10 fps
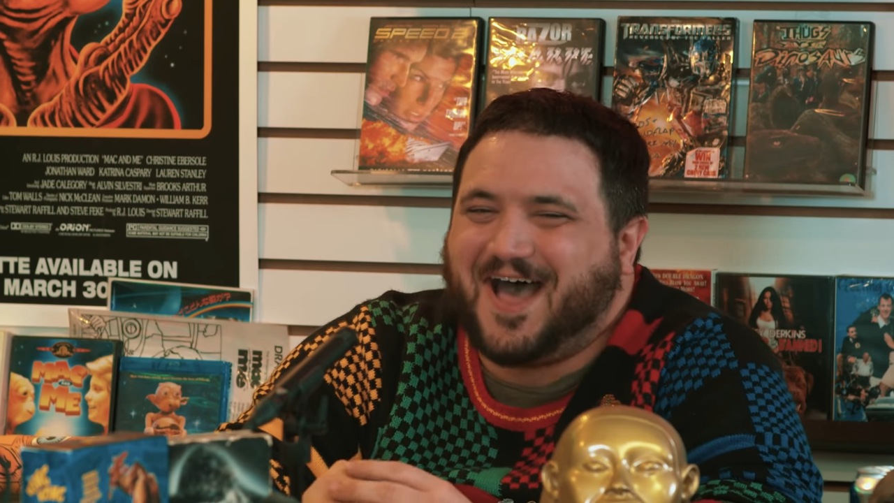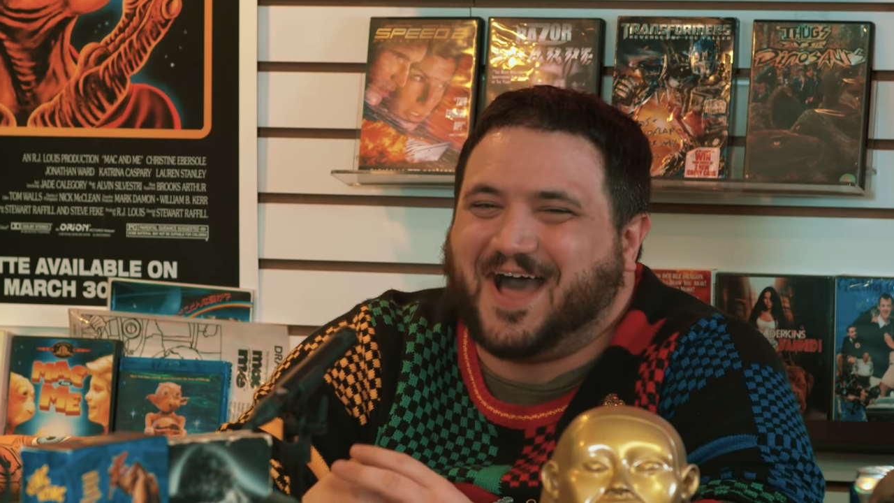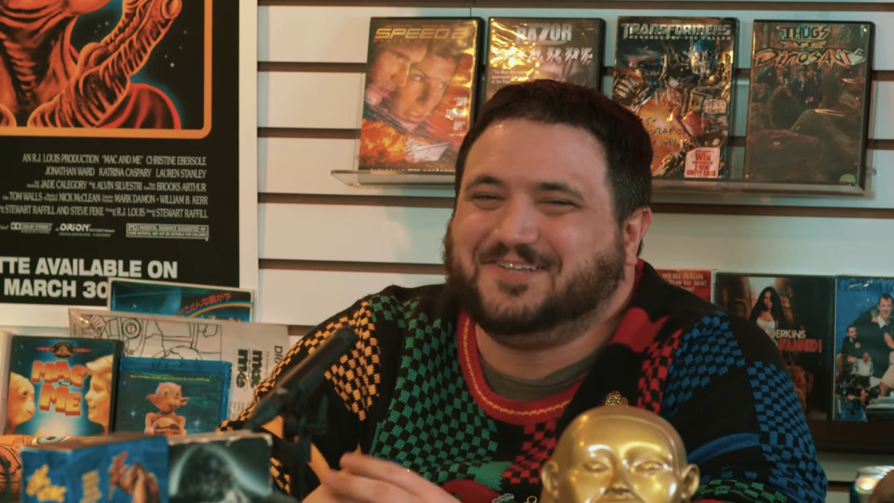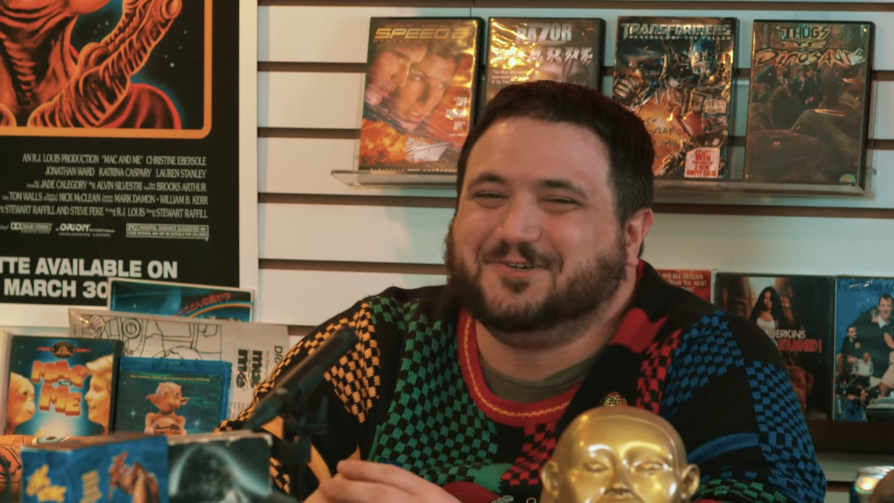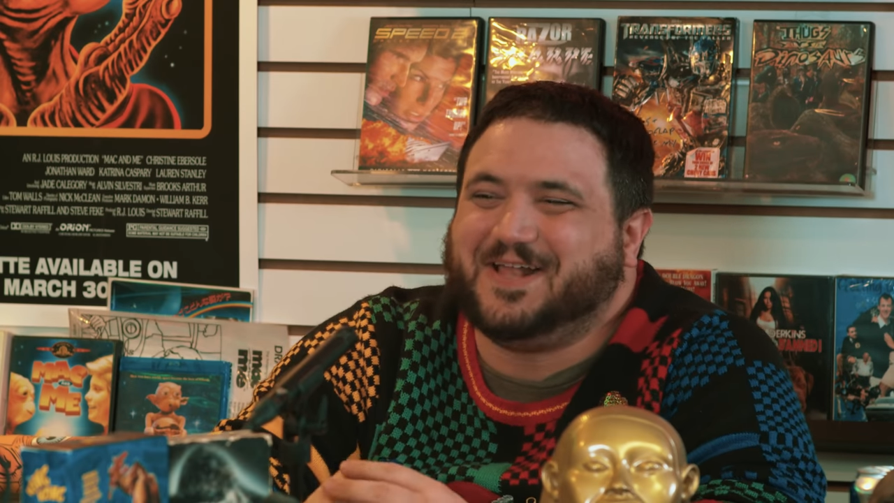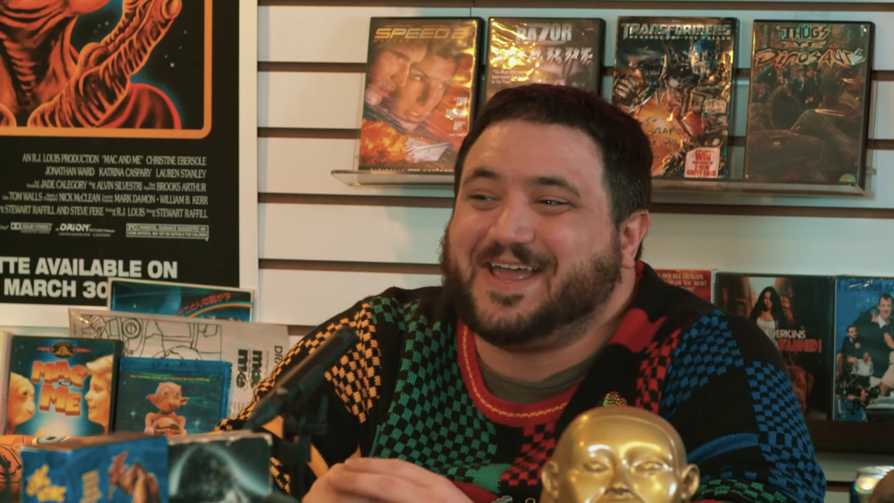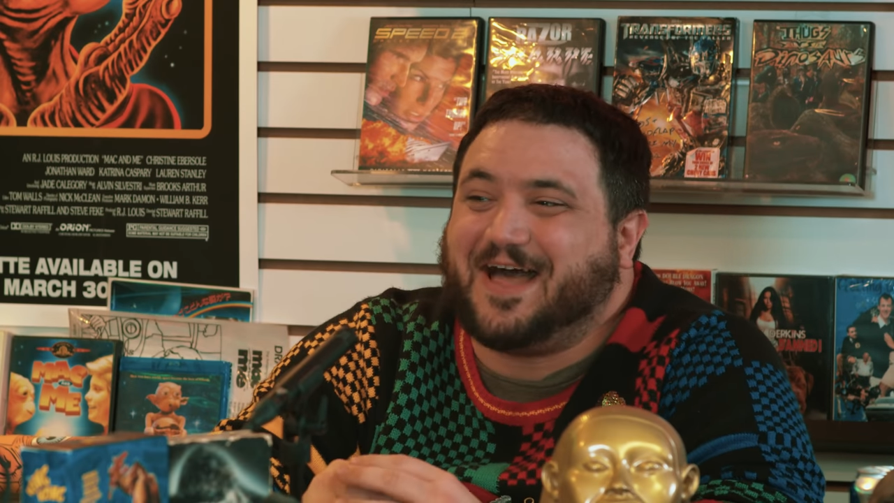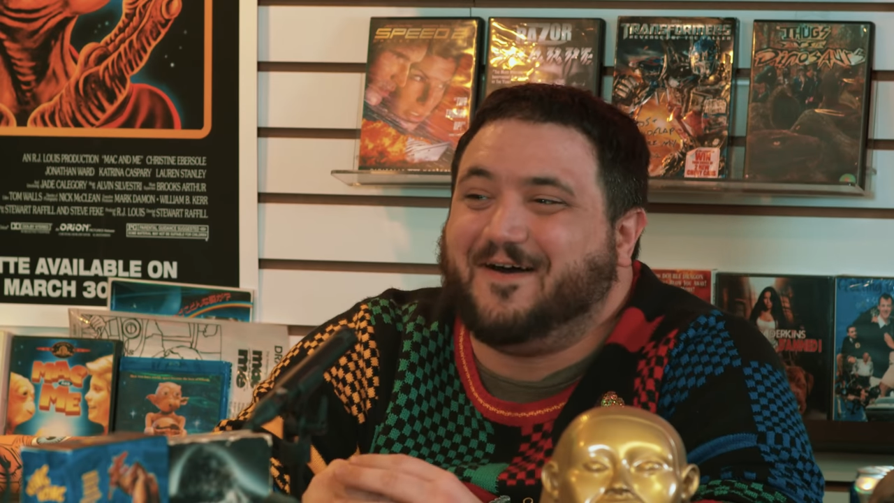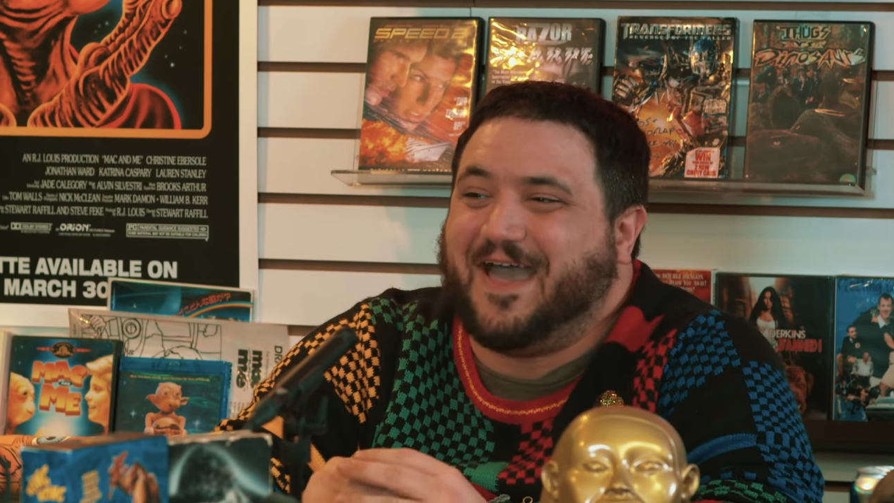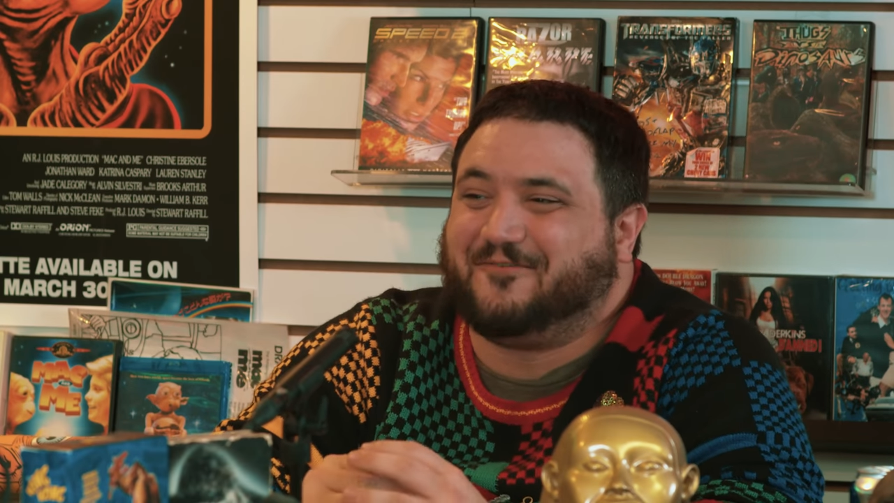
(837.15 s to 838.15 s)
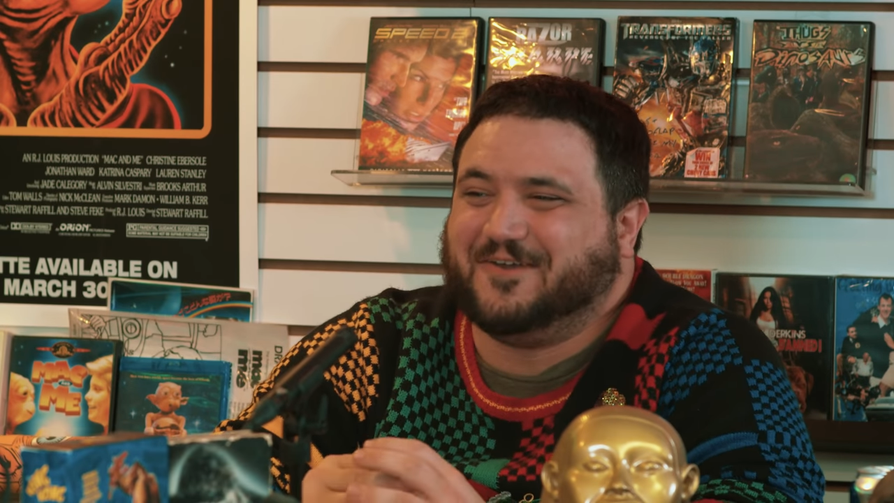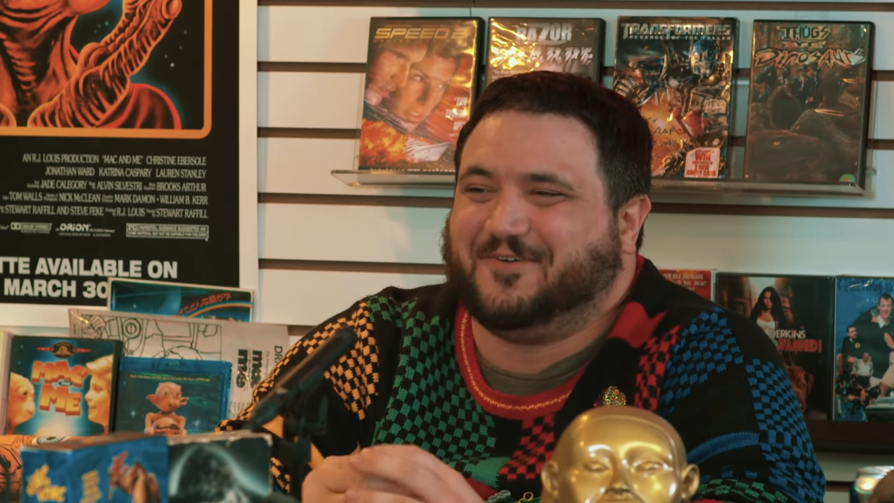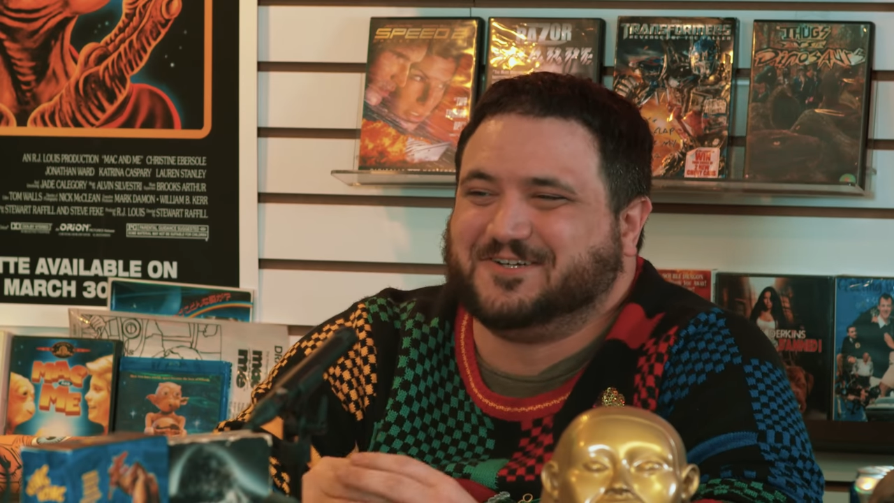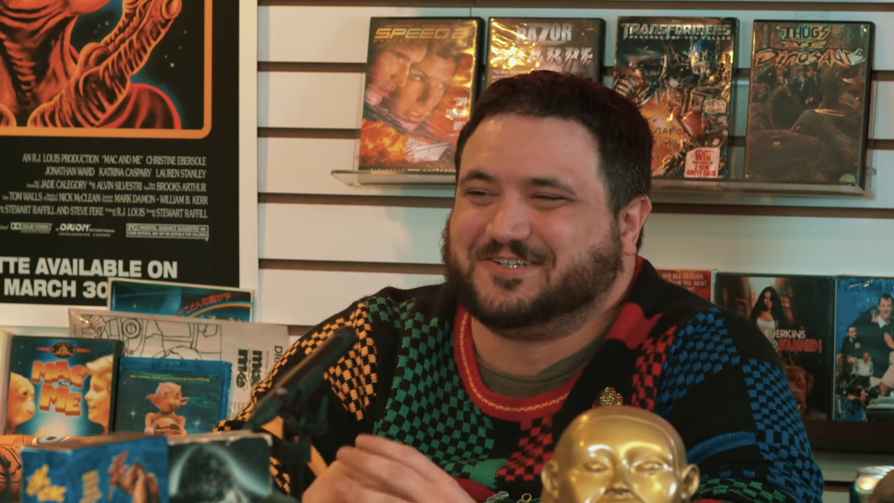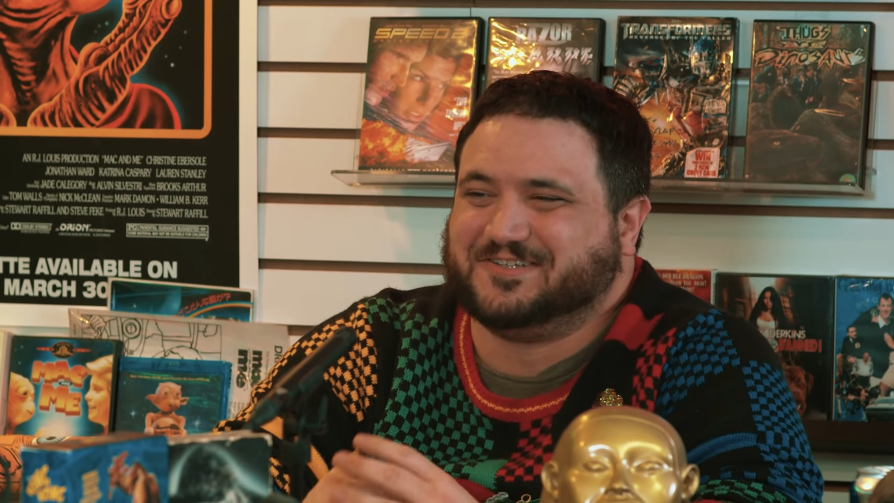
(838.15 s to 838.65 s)
I do like how every
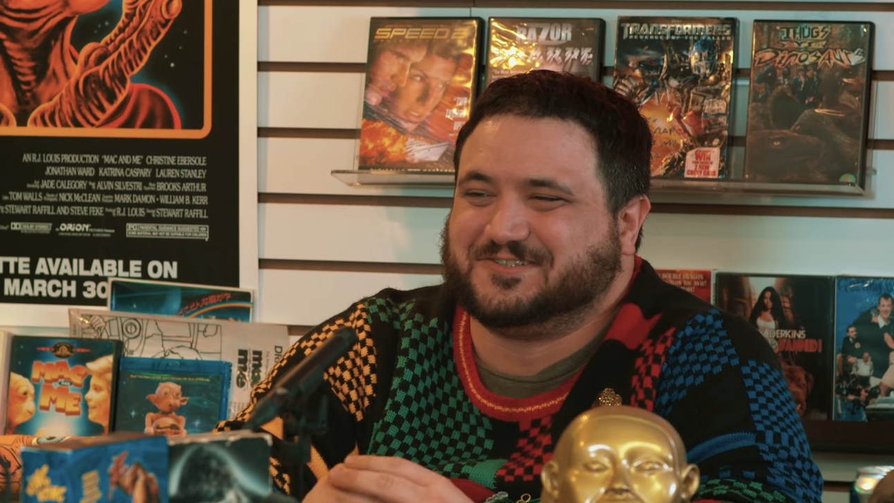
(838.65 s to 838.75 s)
version